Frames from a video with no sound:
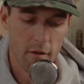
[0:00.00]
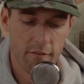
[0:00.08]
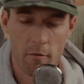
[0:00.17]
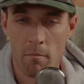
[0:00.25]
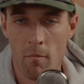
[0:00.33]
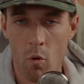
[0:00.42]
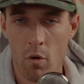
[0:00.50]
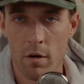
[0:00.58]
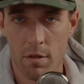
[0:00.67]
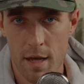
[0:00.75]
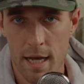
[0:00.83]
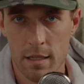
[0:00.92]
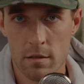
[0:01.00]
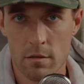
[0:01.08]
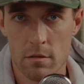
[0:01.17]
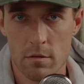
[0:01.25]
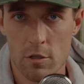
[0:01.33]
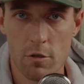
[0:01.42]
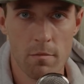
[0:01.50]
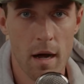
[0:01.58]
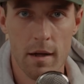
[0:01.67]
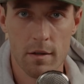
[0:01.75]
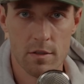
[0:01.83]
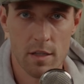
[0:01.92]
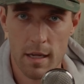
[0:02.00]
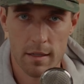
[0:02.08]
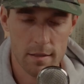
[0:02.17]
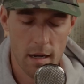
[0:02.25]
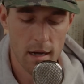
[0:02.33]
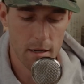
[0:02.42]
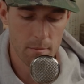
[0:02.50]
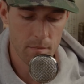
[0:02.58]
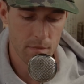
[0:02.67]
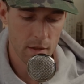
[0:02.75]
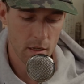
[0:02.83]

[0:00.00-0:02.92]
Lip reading: for more than 2 miles at a time